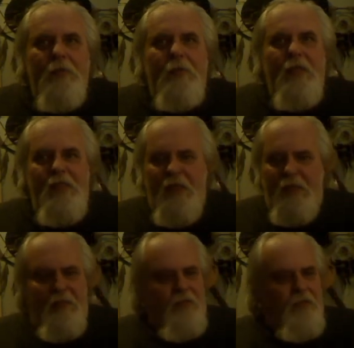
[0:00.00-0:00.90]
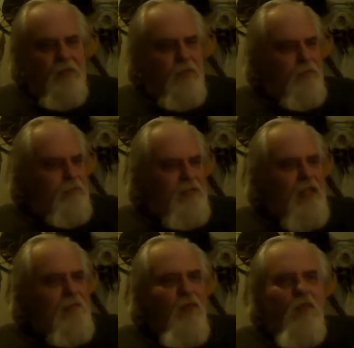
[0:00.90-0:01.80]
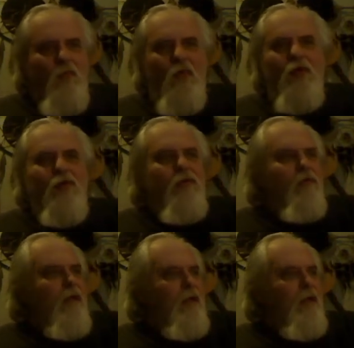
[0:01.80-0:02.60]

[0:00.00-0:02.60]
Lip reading: And your keyboard warrior,